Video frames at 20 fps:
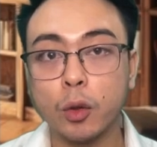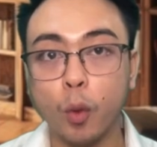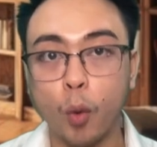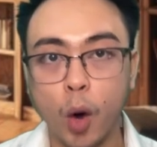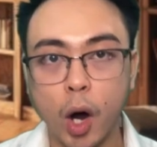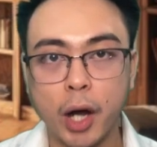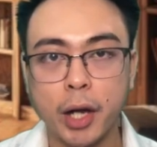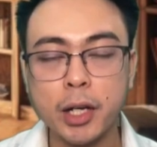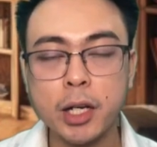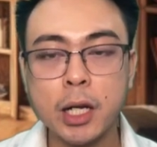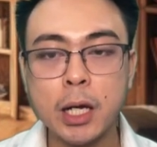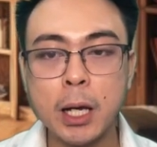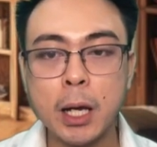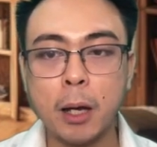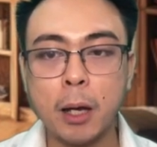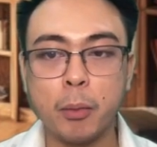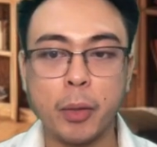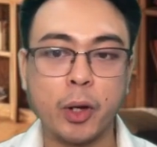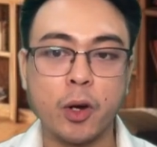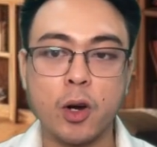1
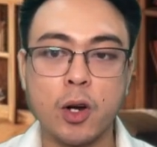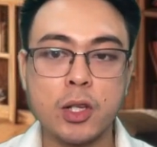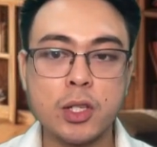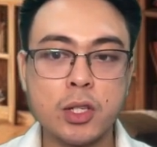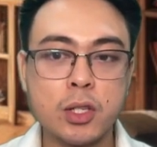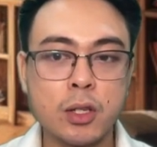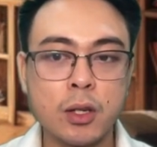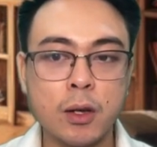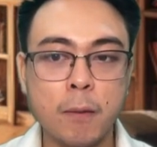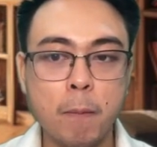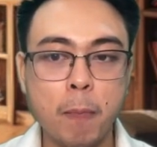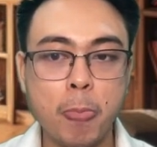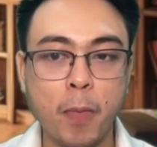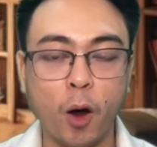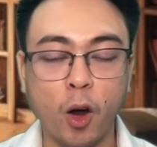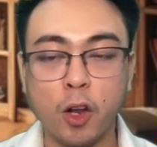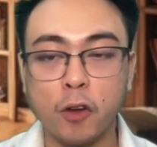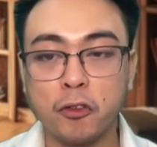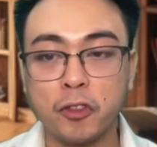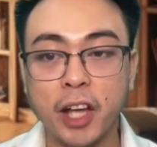because
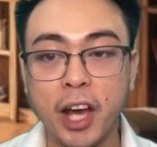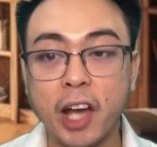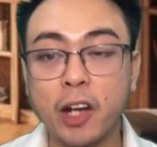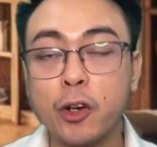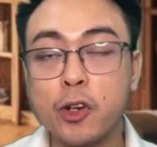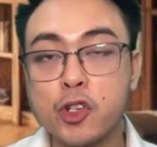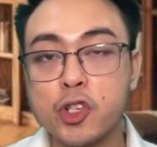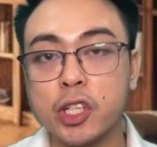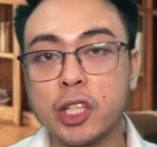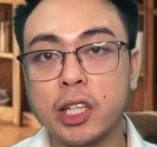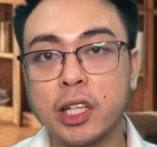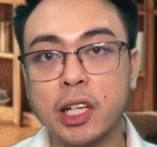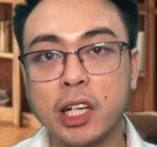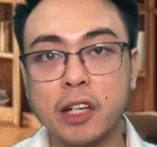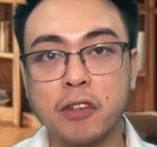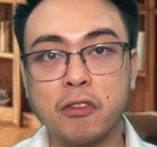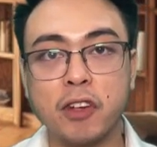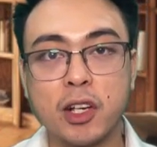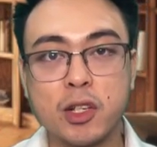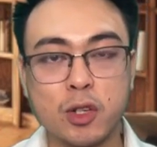all of the energy
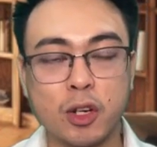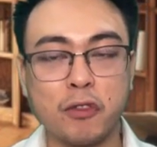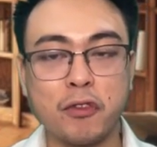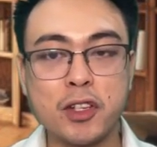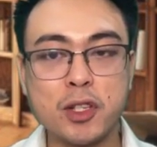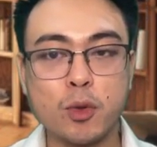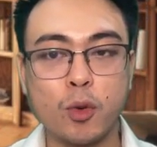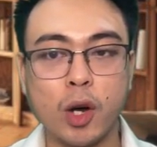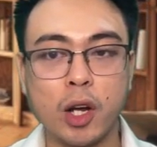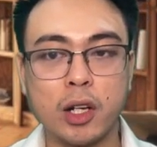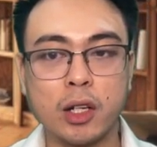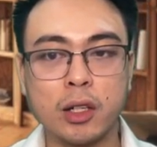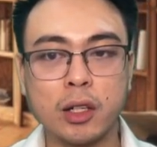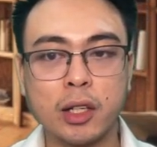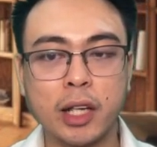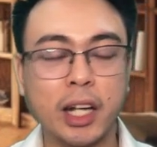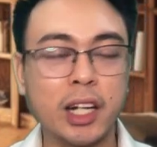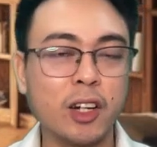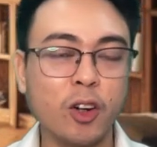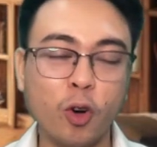leaving surface 1
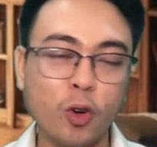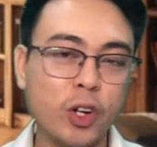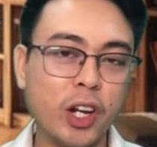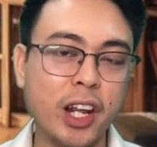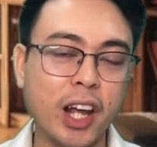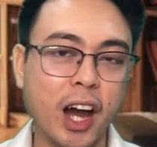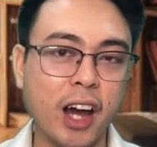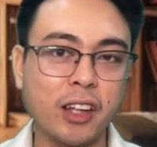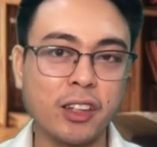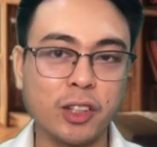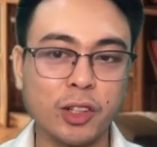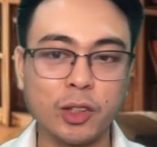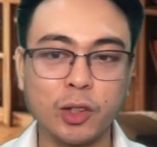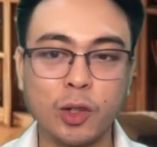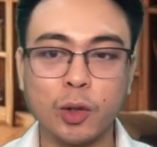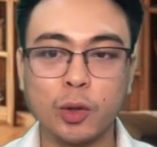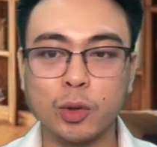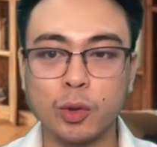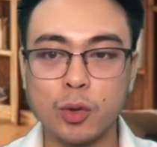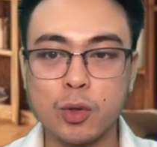can only either
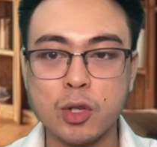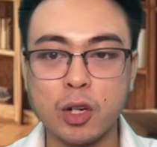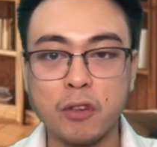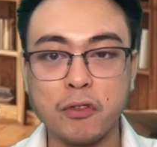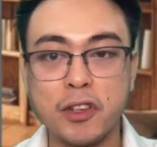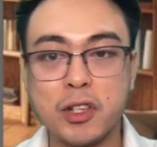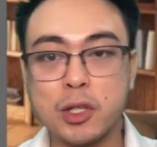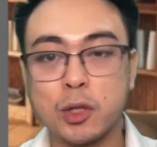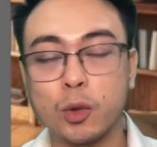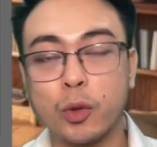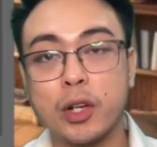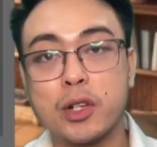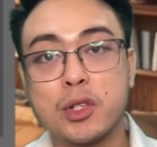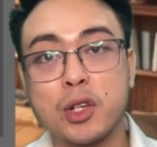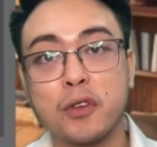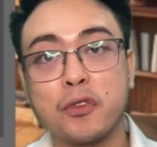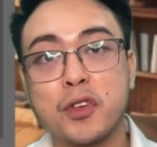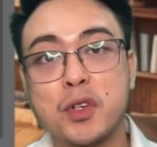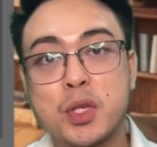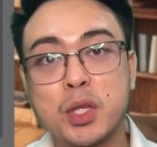go to surface 2 and
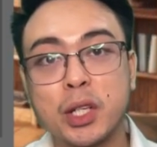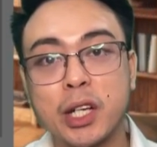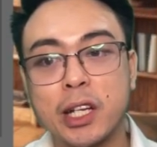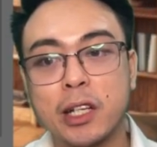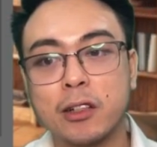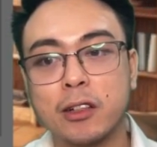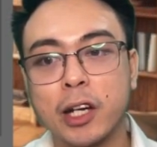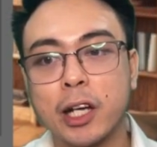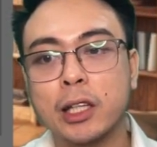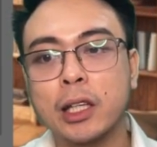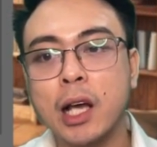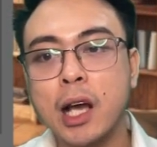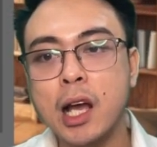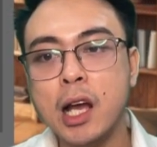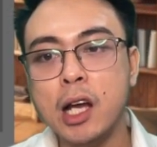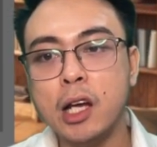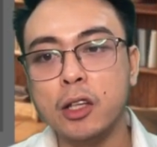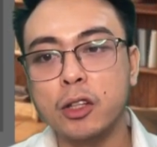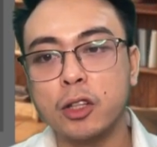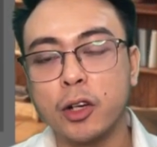surface 3, right?
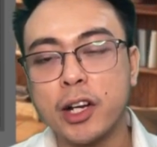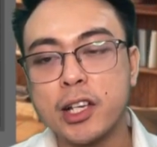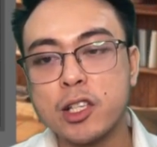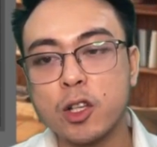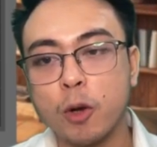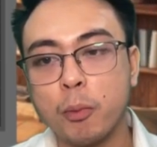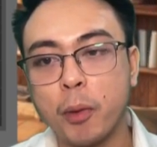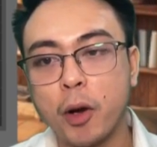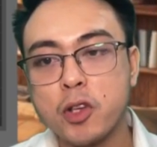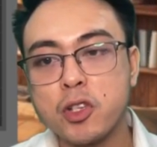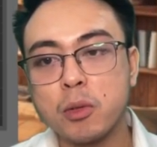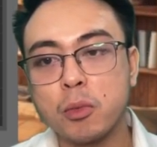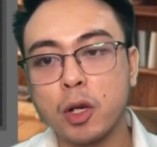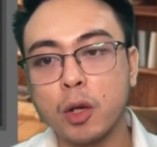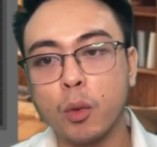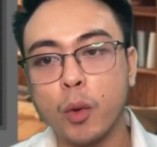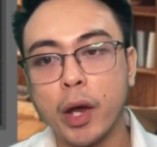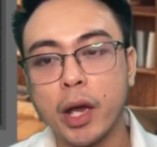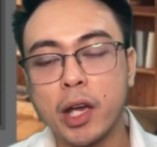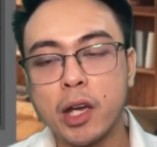There is no possible
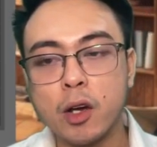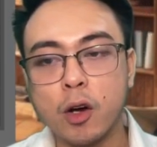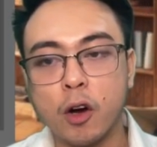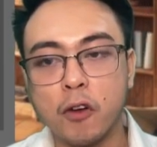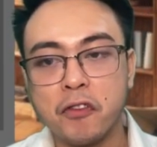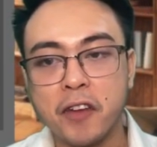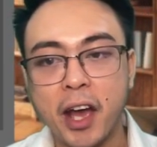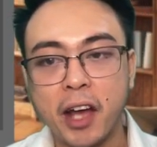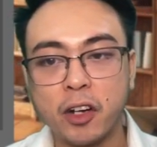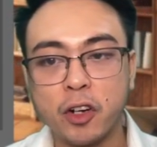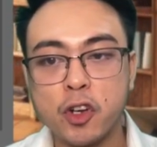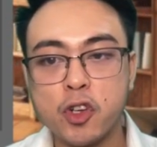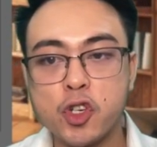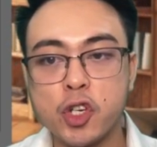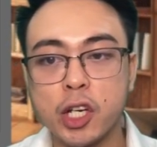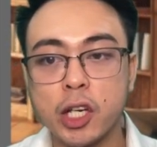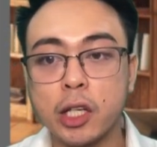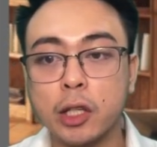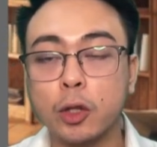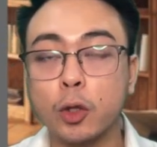way of
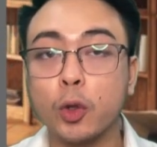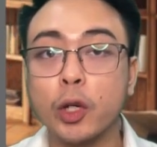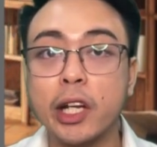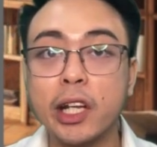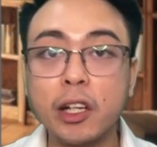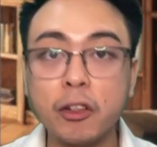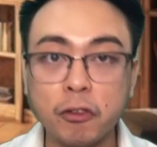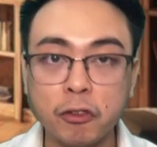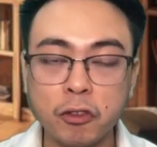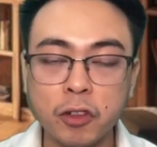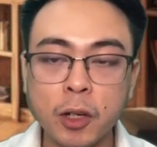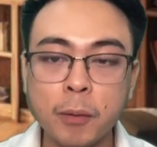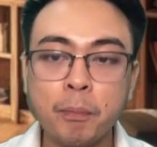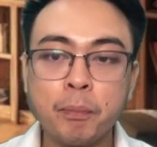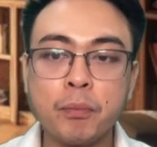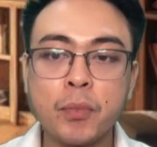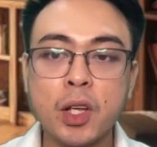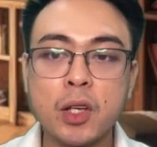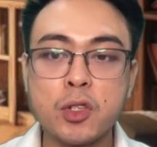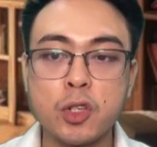energy to leave
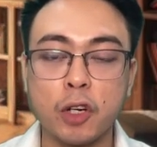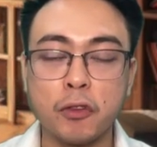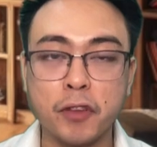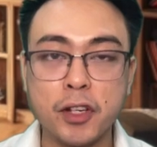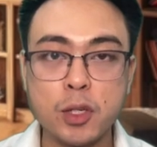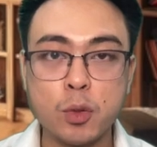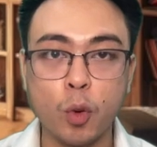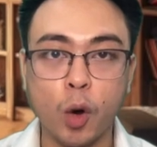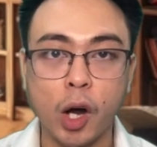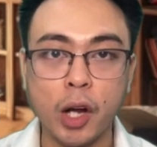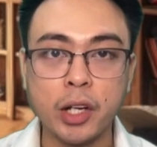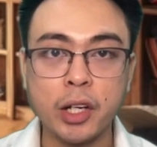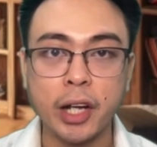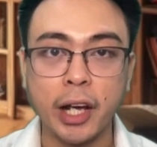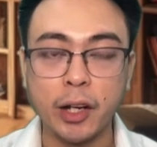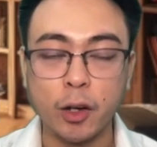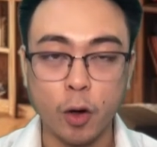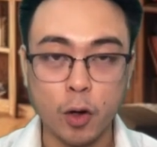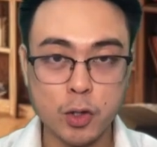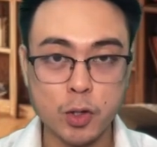surface 1
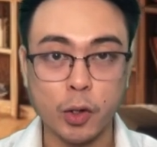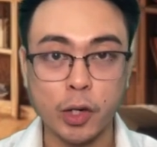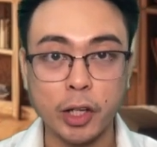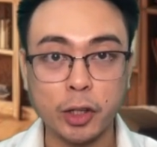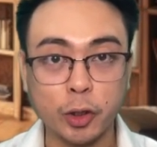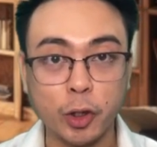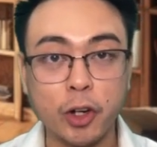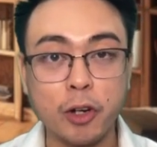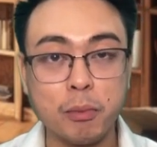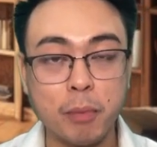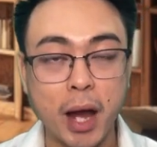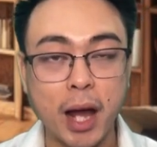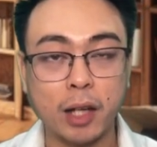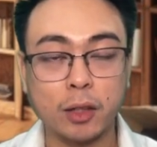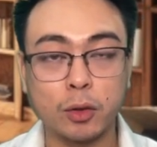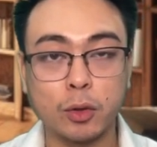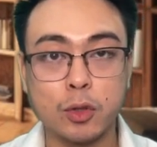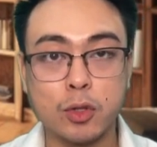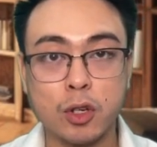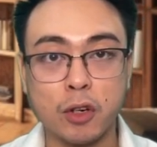and also return back
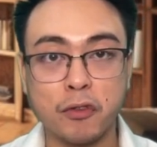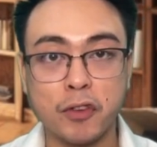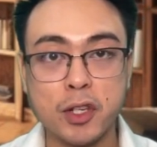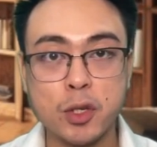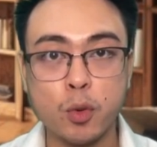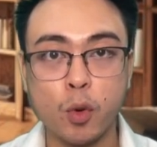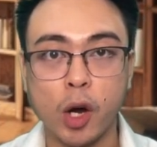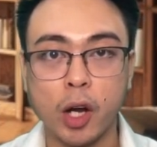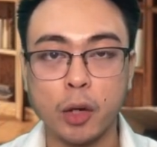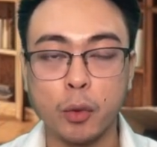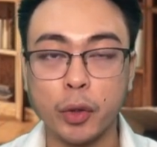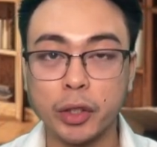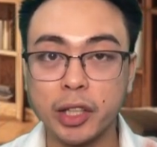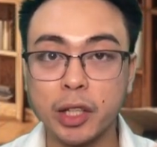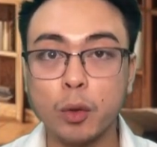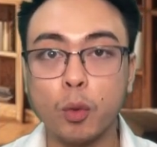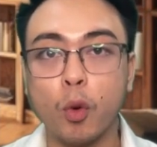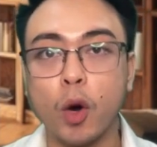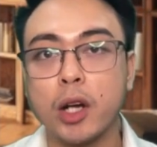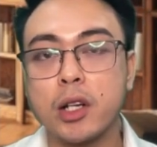to surface 1
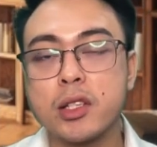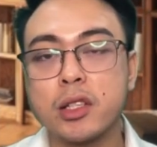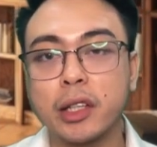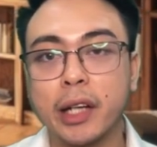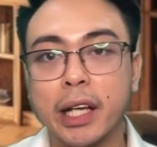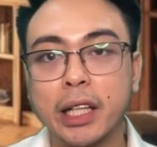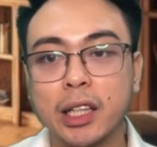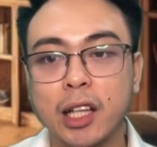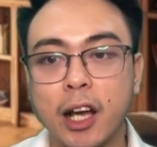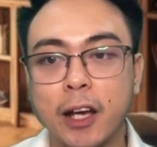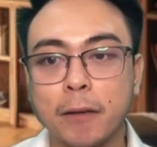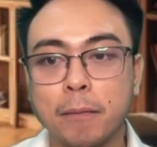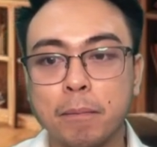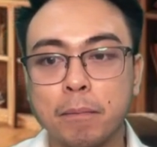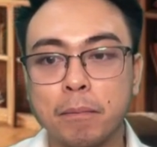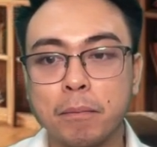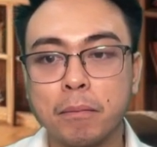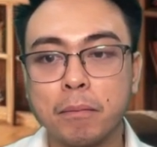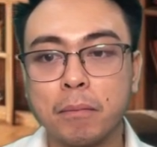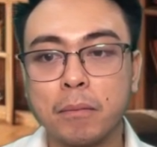within one straight line,
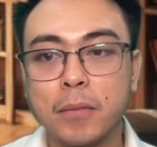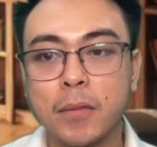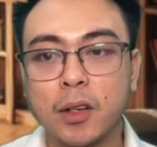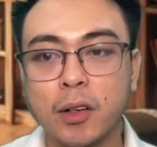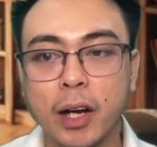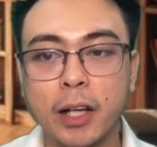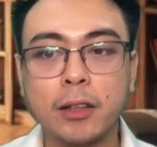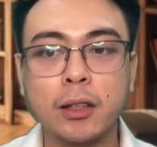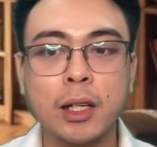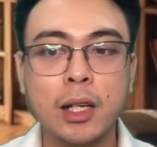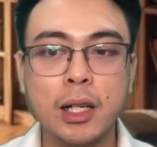right?